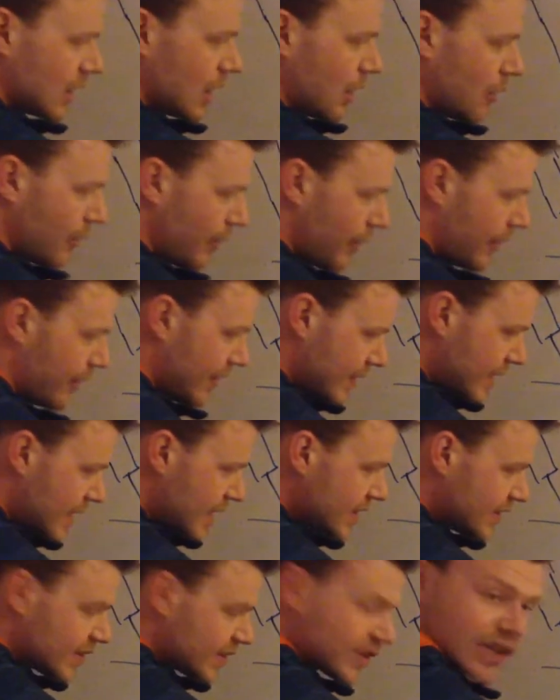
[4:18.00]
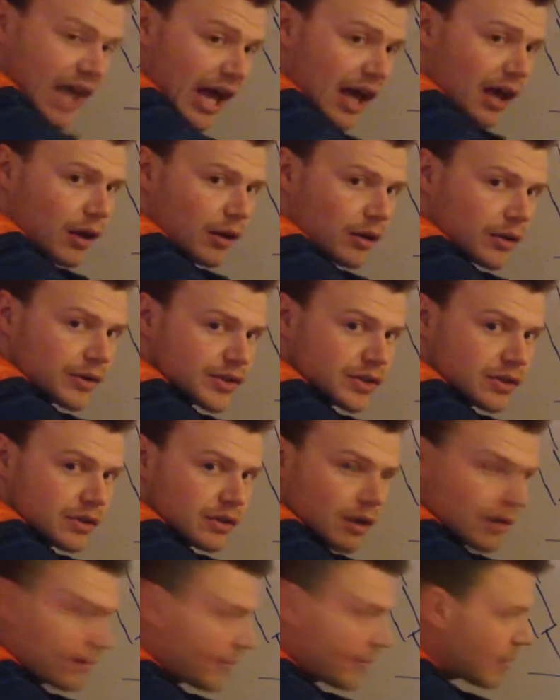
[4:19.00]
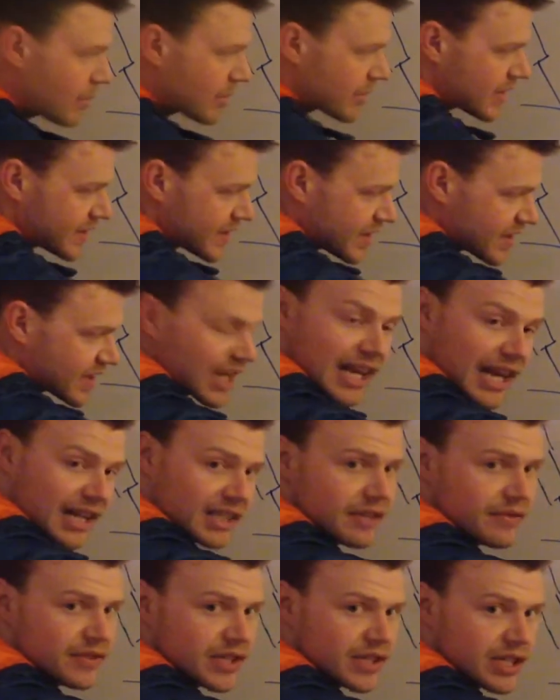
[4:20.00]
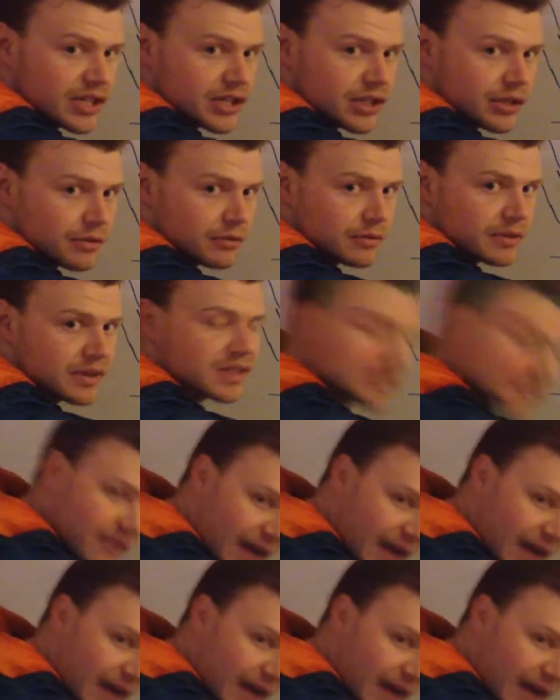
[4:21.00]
know, these cells, remember, this is connective tissue. This is